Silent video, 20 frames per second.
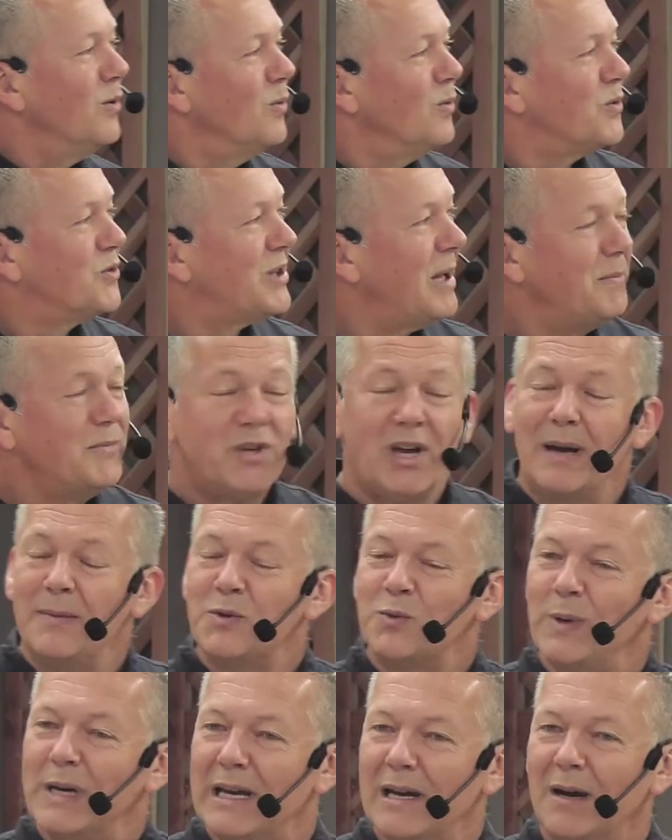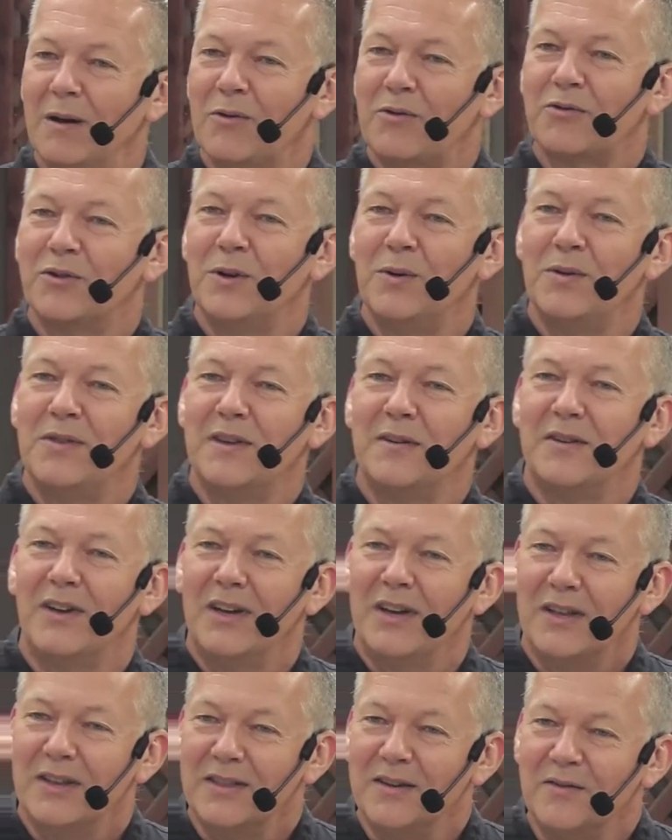sometimes we go through the
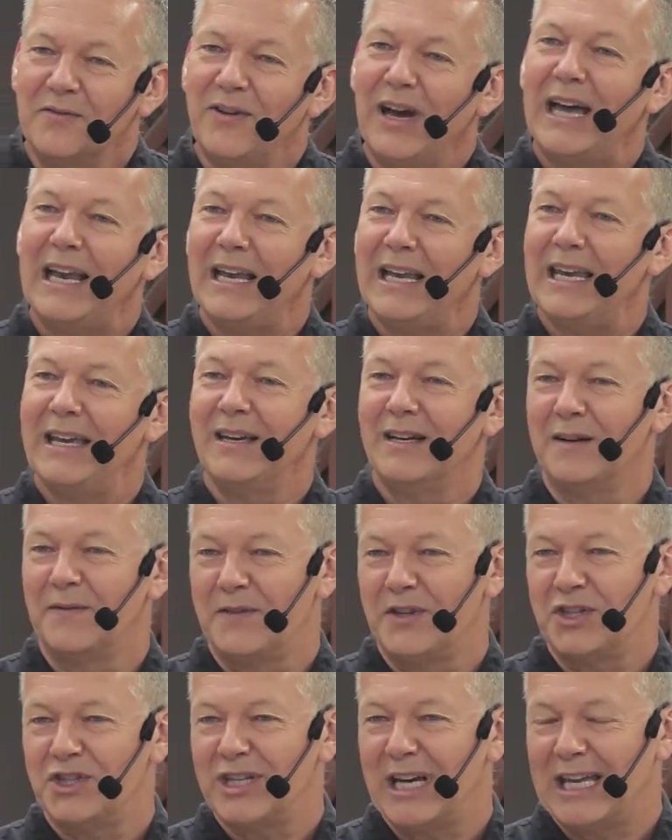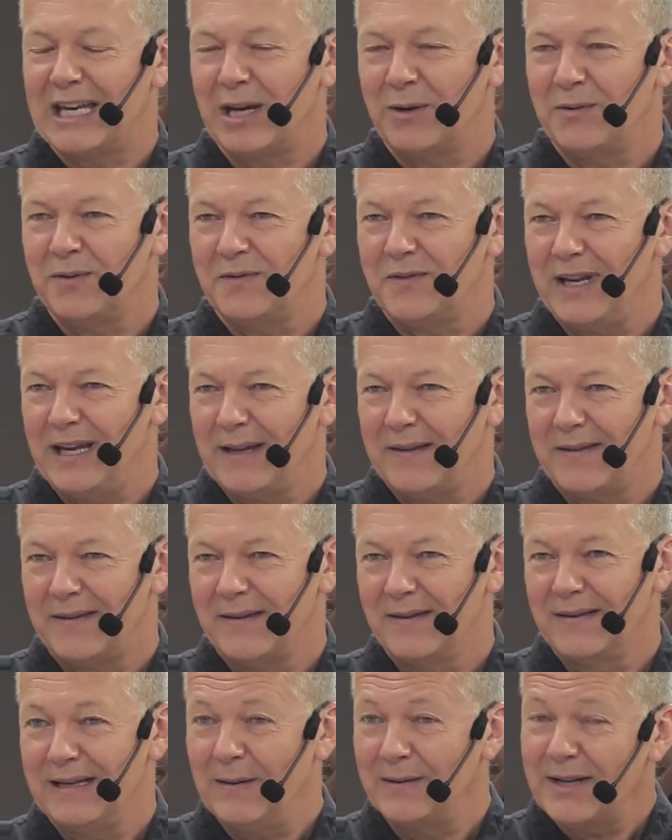valley of the shadow of death.
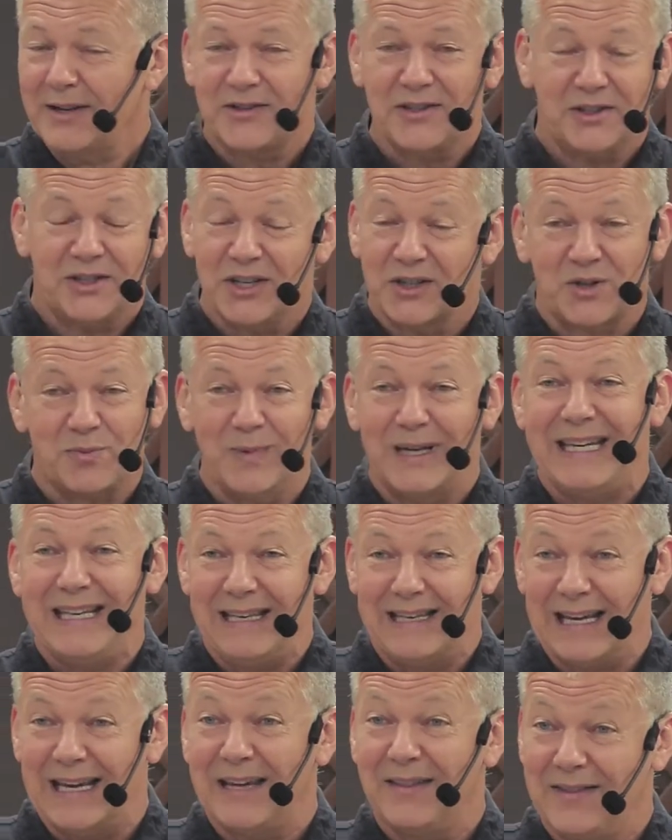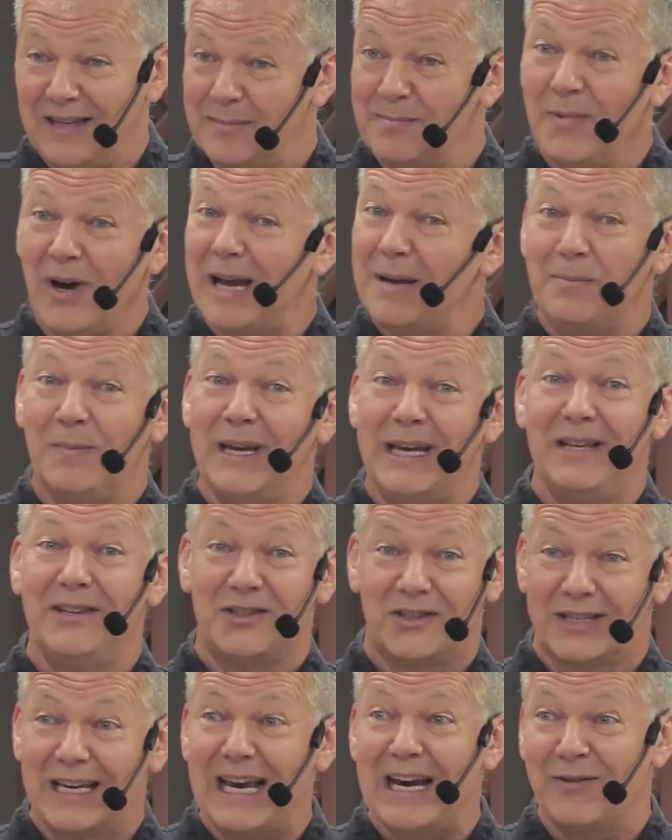Now, it doesn't just mean death. It might mean
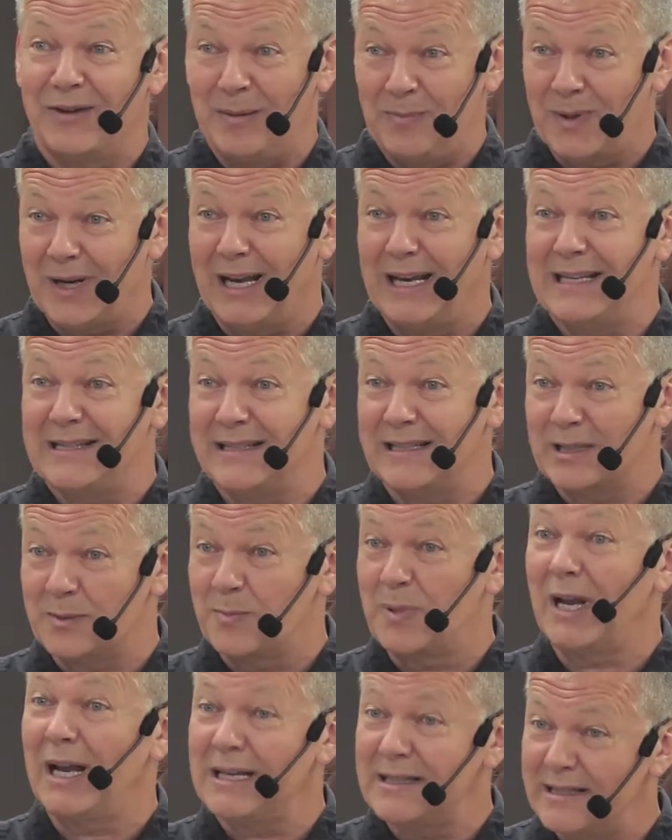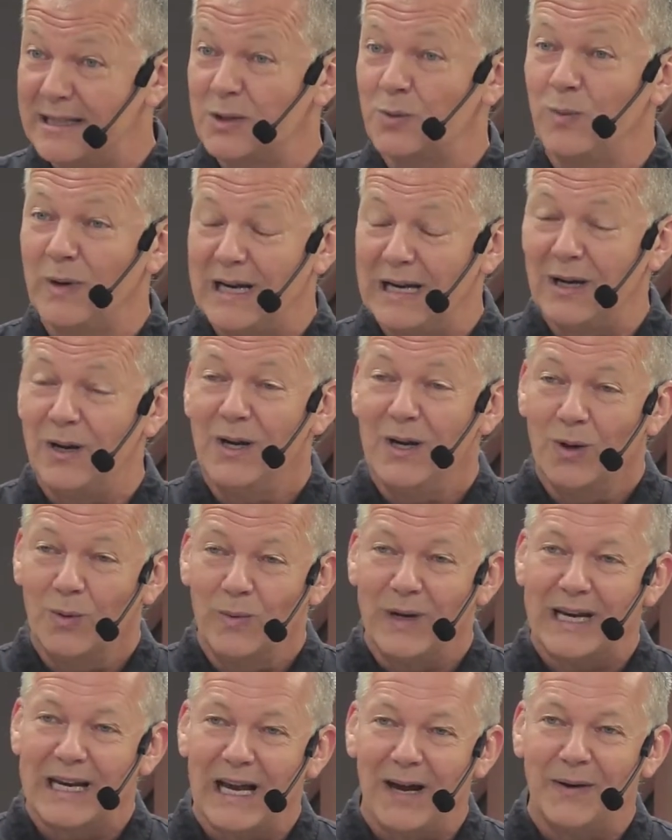scary places where
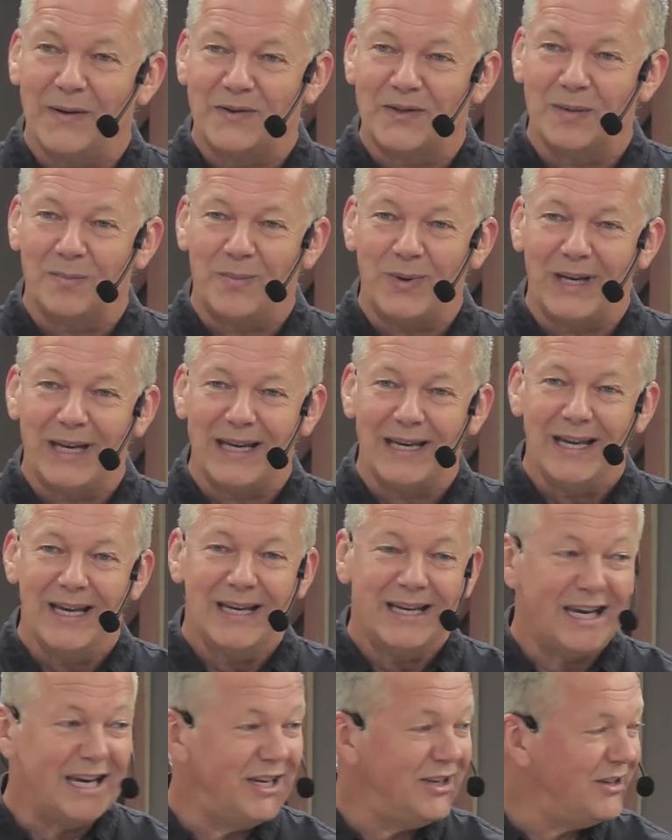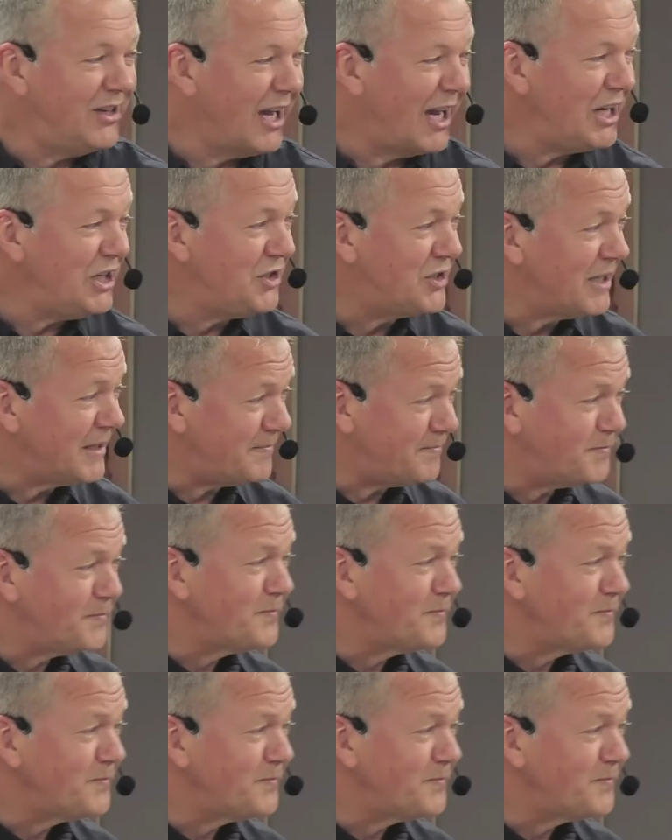we're going to be in danger.